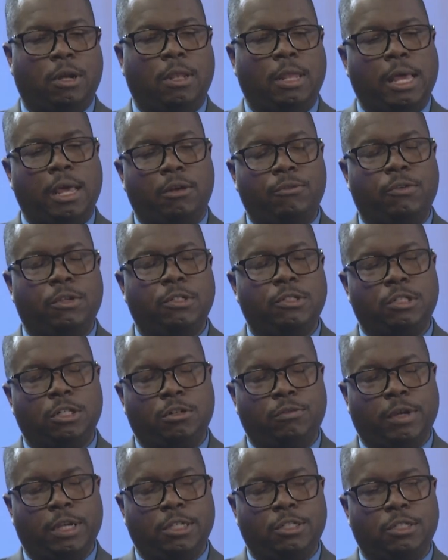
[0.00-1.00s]
lot of
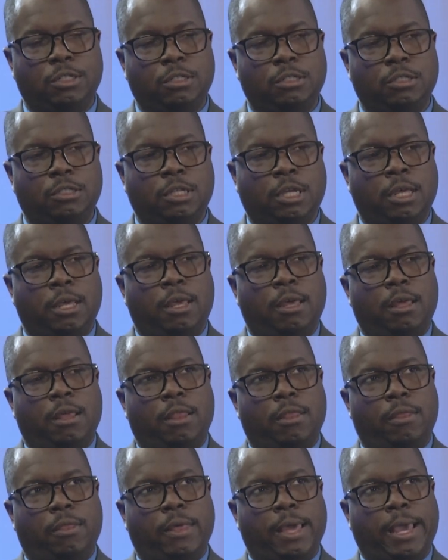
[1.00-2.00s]
considerations
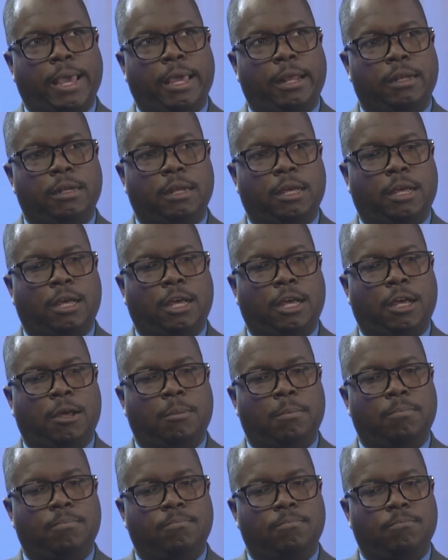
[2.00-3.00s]
that
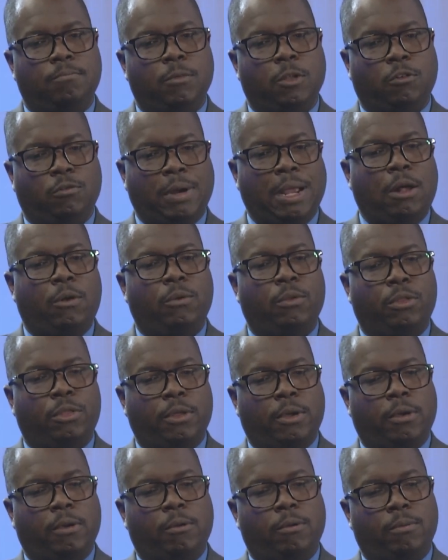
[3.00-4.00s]
around
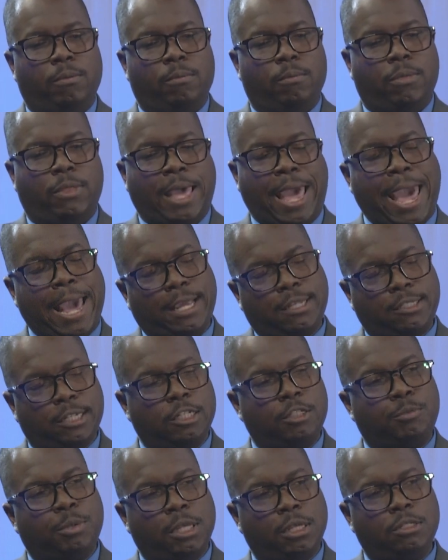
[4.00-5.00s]
the
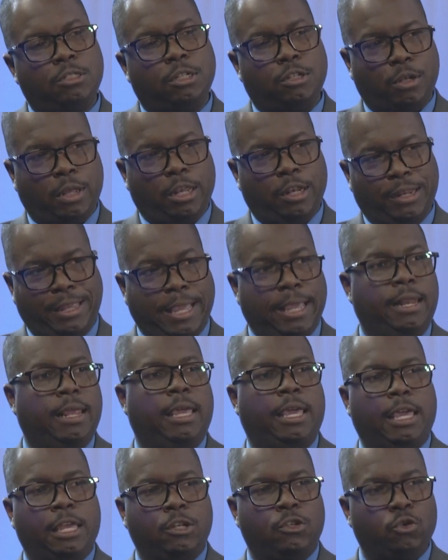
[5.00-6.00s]
access piece and
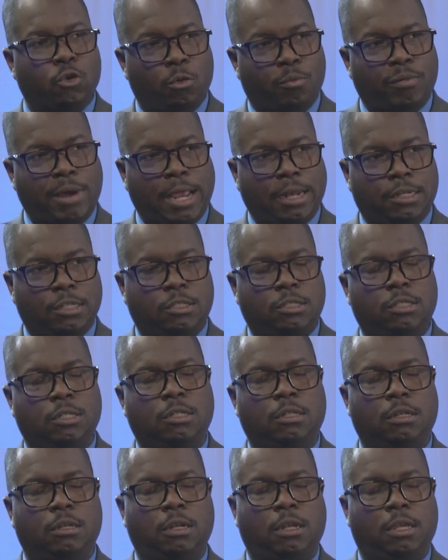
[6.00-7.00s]
getting into a practice
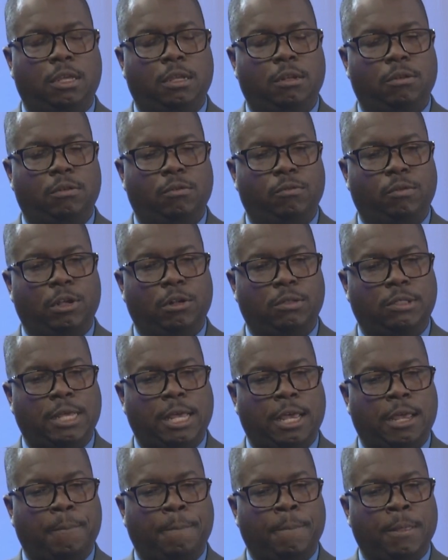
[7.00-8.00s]
in real
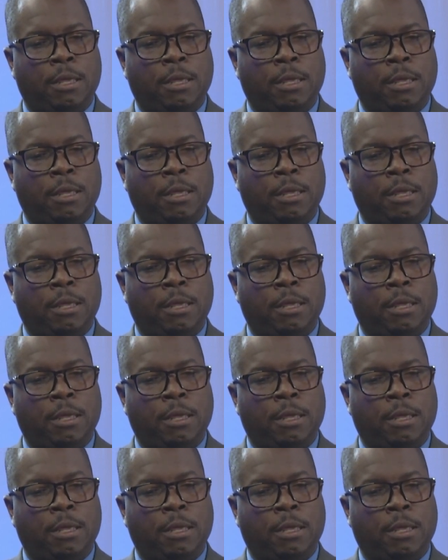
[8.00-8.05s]
time.